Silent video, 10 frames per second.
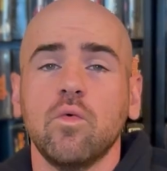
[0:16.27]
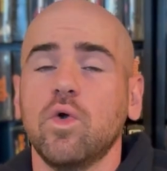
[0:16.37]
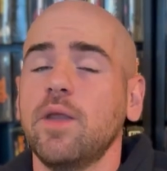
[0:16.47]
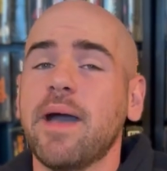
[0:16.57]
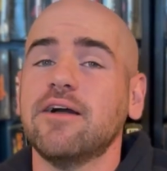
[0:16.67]

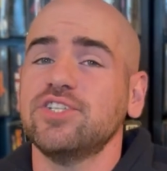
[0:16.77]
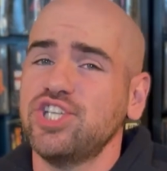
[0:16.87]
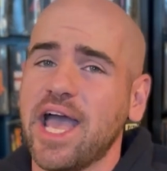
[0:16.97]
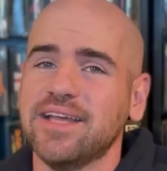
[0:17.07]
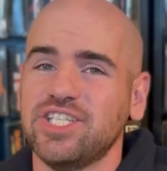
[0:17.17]
What about
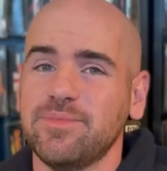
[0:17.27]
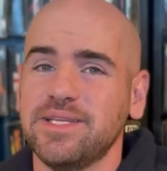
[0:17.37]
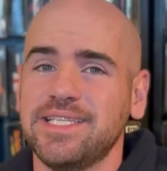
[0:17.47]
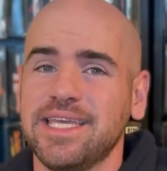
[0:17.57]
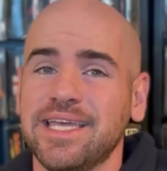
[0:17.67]

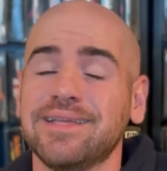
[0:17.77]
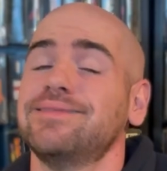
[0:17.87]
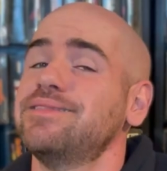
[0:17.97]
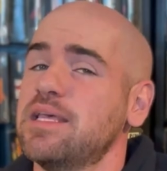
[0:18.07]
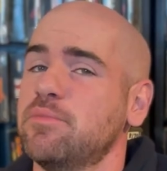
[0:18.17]
ChatGPT
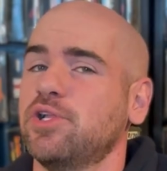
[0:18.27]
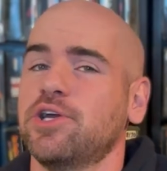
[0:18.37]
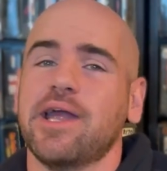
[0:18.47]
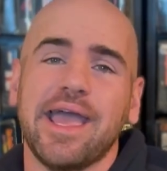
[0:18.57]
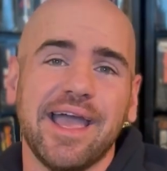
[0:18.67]
and
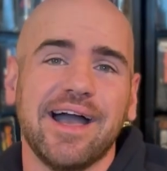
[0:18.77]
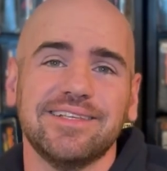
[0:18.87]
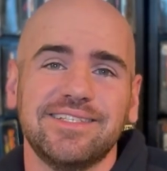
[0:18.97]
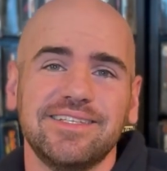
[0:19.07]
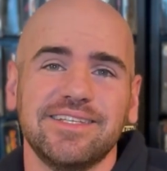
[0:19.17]
similar AI
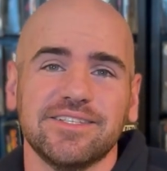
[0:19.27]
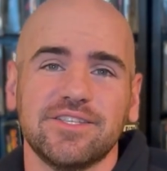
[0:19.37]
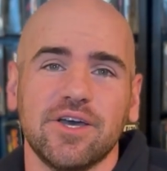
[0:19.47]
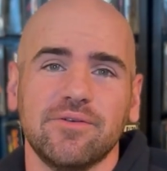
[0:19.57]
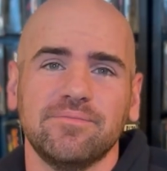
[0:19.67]
assistants
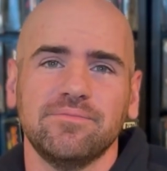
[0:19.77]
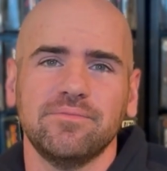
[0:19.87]
though?